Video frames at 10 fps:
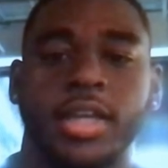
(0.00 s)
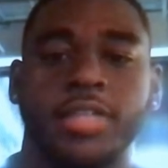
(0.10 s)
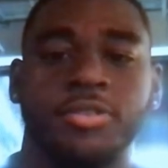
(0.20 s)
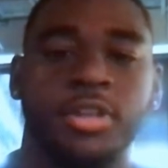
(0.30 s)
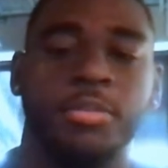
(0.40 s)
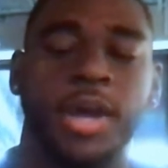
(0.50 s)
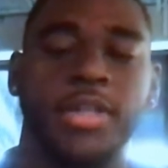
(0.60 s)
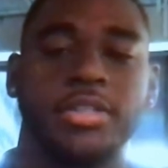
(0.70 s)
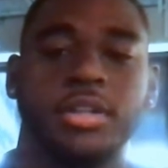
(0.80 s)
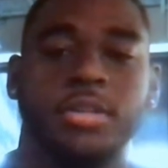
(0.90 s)
He's really
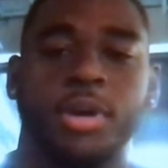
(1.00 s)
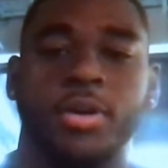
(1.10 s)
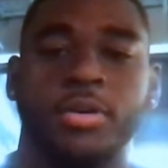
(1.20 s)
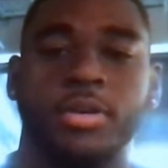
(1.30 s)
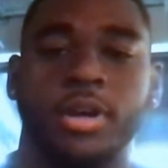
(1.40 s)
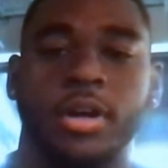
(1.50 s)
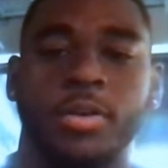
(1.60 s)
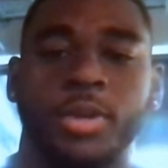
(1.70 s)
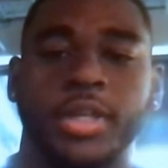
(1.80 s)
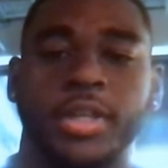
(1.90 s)
passionate about uh,
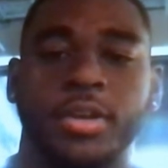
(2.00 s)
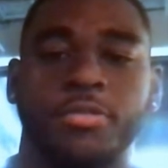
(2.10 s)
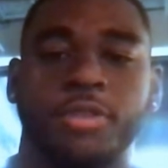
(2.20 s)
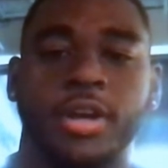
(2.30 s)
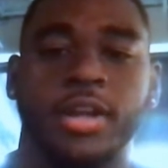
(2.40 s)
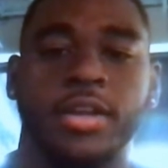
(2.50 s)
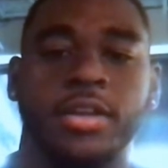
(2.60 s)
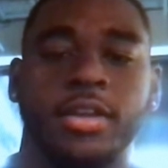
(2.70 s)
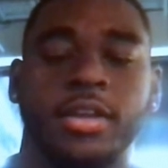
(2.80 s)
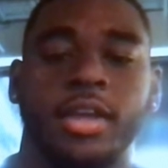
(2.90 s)
what he did on Friday,
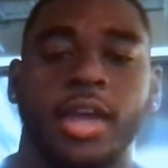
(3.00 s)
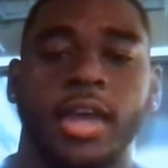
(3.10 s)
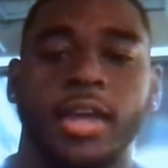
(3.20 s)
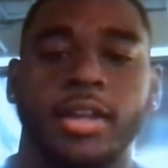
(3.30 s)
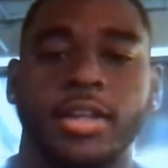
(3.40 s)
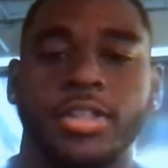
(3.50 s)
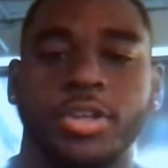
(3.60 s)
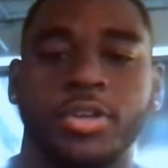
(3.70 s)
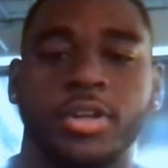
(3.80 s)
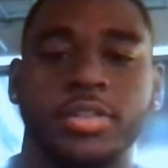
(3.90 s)
and he
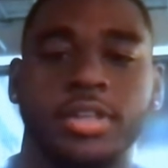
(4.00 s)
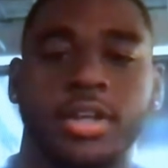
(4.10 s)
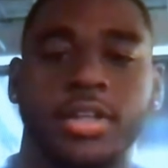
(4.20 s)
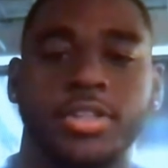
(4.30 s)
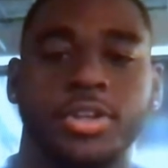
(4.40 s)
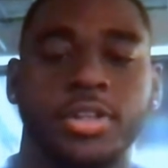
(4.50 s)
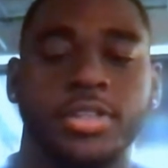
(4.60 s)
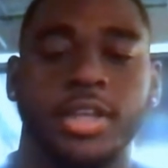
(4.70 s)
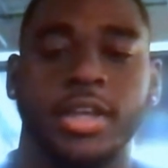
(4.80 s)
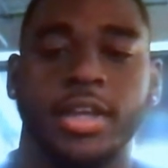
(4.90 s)
showed us uh, he showed us
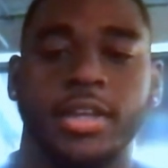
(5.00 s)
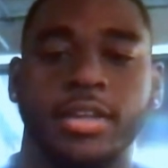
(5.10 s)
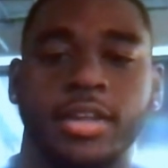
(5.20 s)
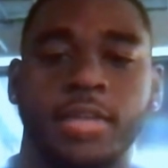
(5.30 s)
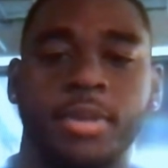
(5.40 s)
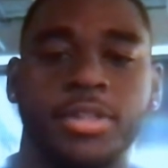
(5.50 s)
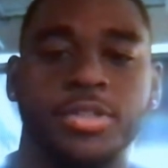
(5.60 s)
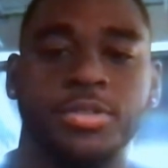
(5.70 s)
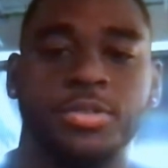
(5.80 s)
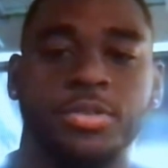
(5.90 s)
that, and that makes
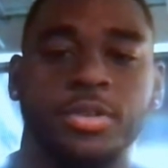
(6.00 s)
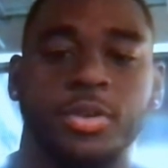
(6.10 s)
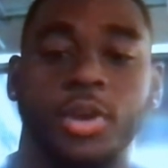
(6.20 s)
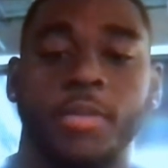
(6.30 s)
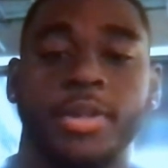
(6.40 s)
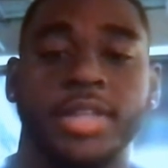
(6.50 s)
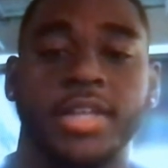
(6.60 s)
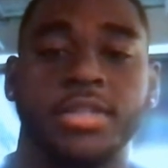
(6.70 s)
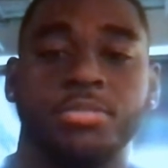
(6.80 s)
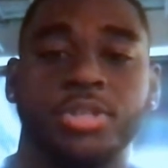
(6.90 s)
you well, that makes
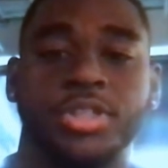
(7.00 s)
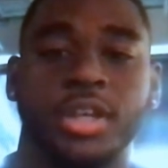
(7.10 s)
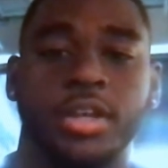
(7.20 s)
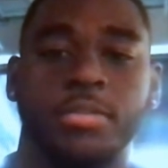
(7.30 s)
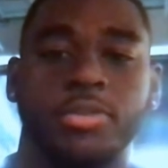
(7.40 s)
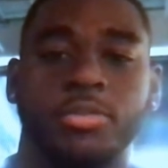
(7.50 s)
us appreciate him even